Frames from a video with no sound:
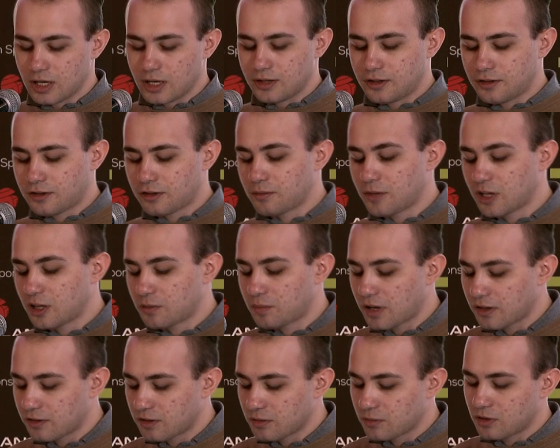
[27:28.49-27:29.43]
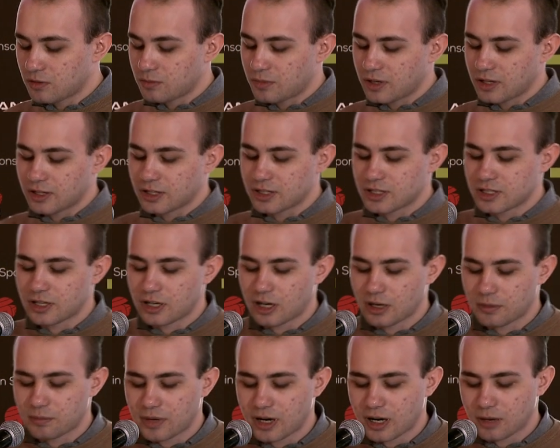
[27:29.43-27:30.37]
This is made possible by the
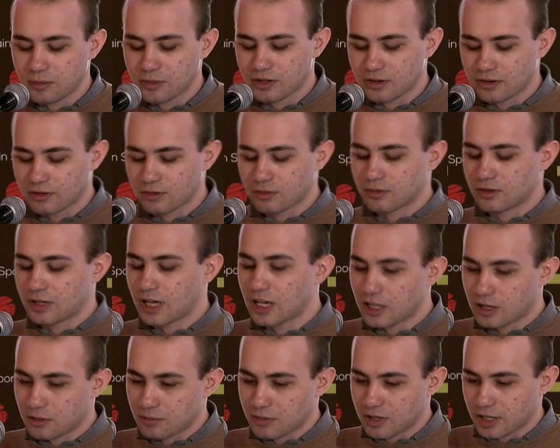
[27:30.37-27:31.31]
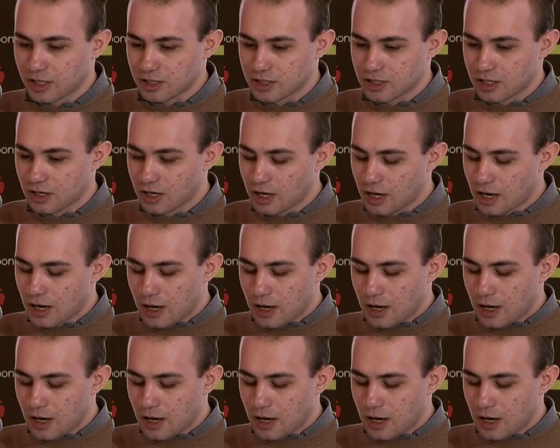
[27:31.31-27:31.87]
General Parameters Container Manager,